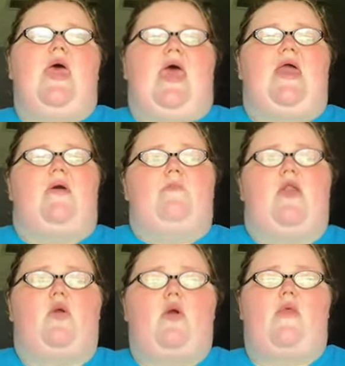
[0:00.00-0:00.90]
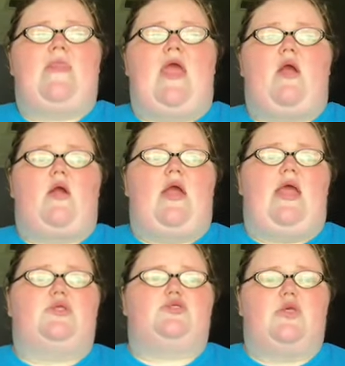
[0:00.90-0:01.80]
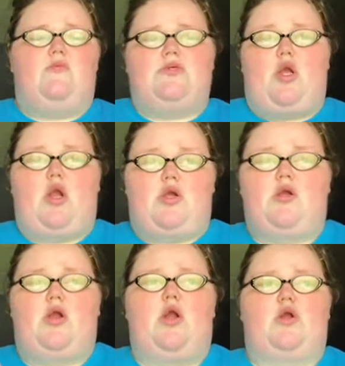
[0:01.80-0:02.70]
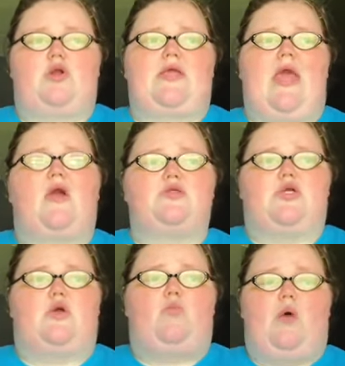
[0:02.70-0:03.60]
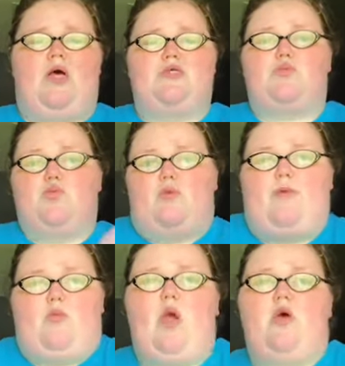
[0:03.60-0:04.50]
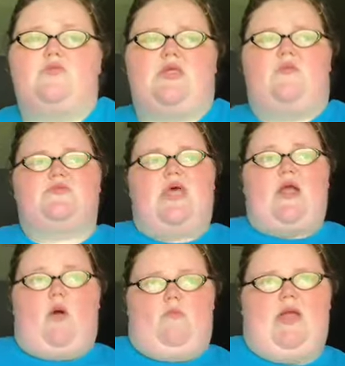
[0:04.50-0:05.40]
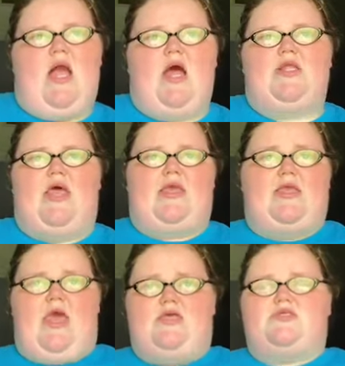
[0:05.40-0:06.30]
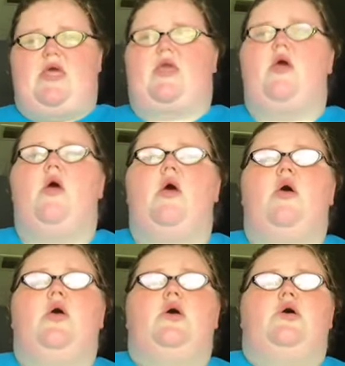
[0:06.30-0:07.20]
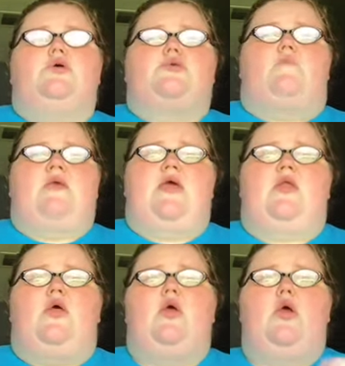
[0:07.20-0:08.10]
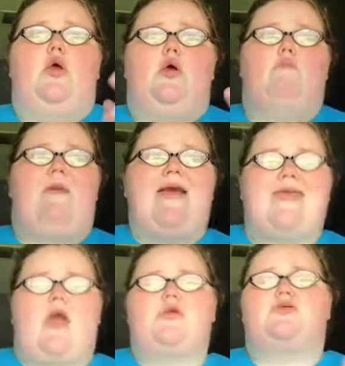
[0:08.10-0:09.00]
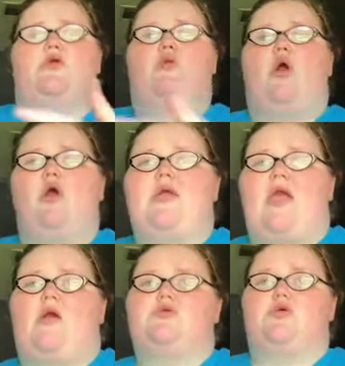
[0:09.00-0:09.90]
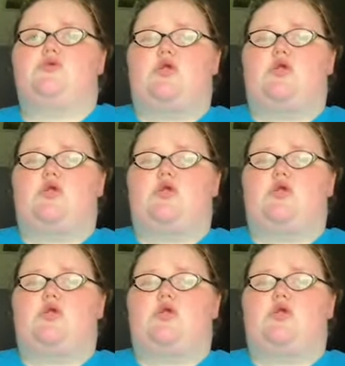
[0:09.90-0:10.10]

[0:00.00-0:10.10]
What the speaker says: And I met her on there, and she was, her character was Ruby Rose, and I was like, oh my God, like, yes. Like, so me and my character and her character